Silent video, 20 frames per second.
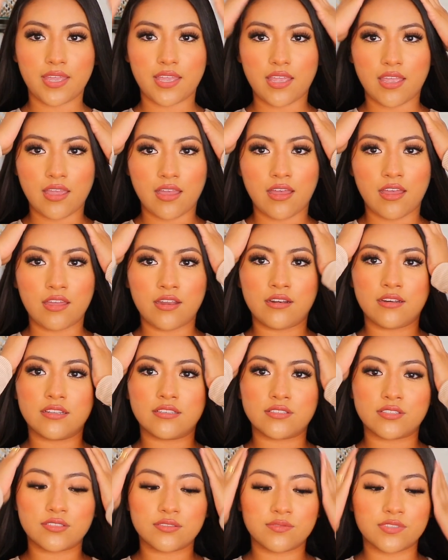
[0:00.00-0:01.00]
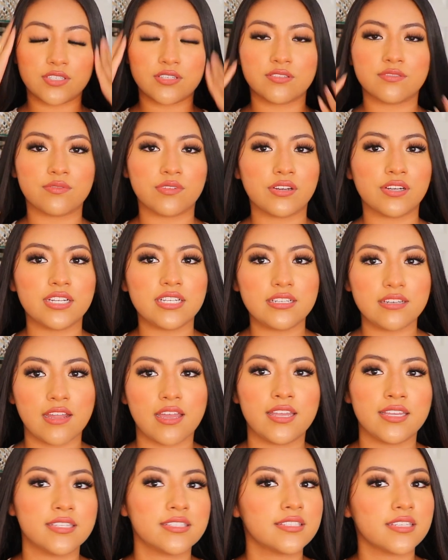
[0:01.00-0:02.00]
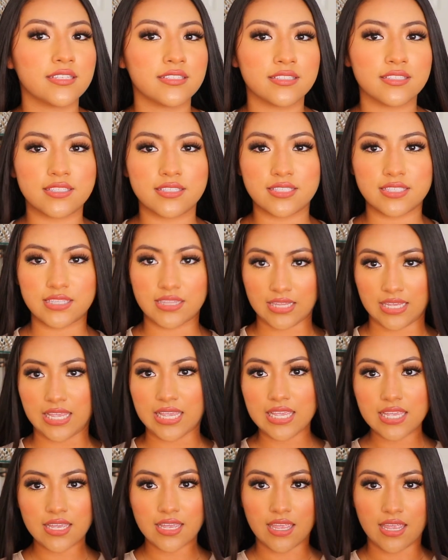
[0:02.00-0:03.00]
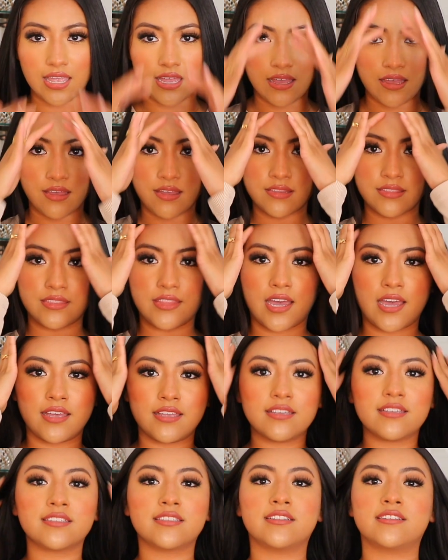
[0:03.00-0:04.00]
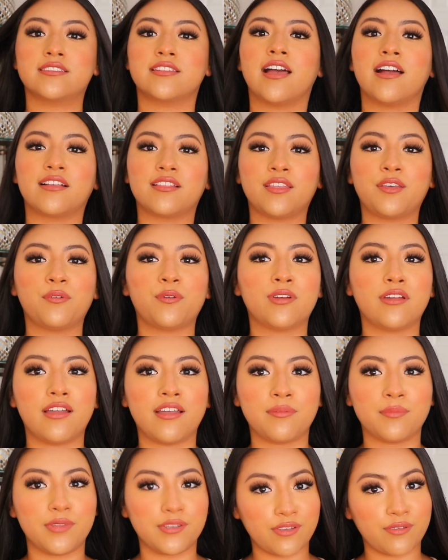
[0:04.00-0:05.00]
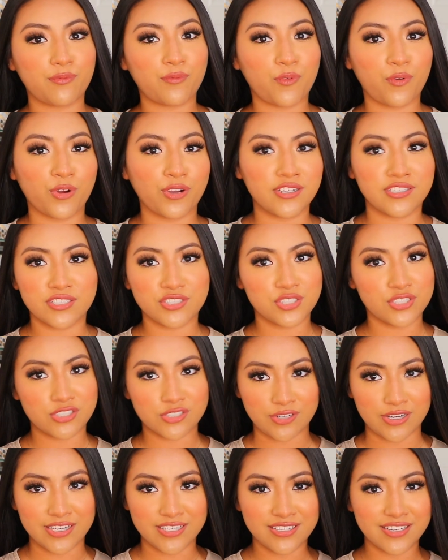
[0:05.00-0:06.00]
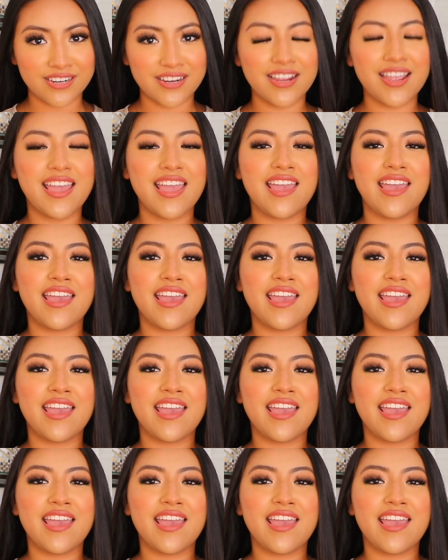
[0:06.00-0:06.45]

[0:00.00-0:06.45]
and it's just very nice and sleek, and that is exactly what I'm looking for in a straightener.